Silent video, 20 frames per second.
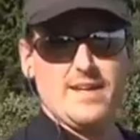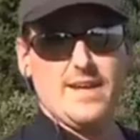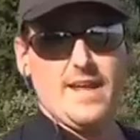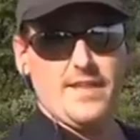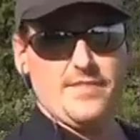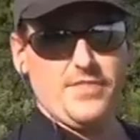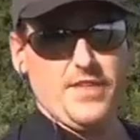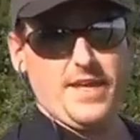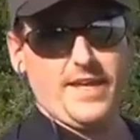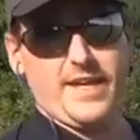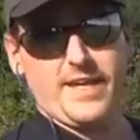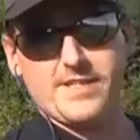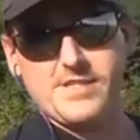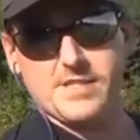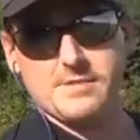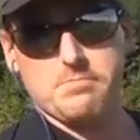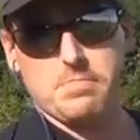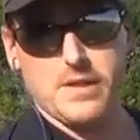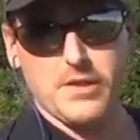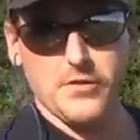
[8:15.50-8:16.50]
I think I
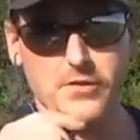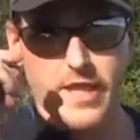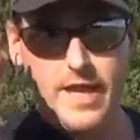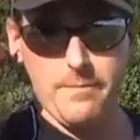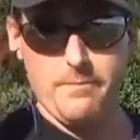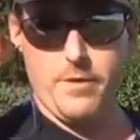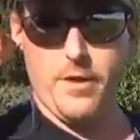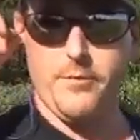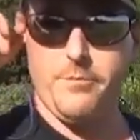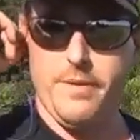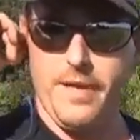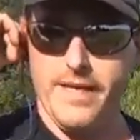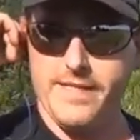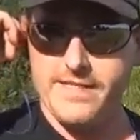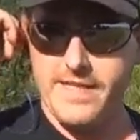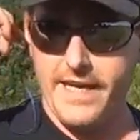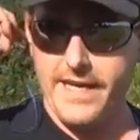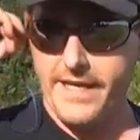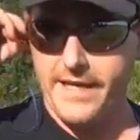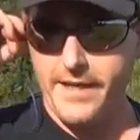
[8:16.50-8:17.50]
just blew that propane
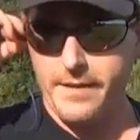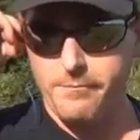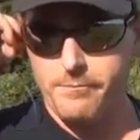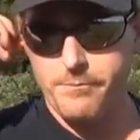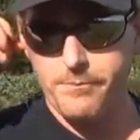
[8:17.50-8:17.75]
tank up.